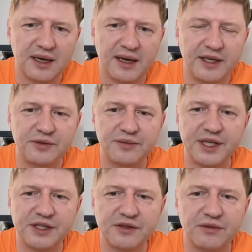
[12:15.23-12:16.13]
It
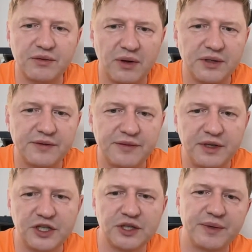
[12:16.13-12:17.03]
reads the role
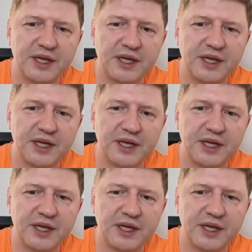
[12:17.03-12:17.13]
definition.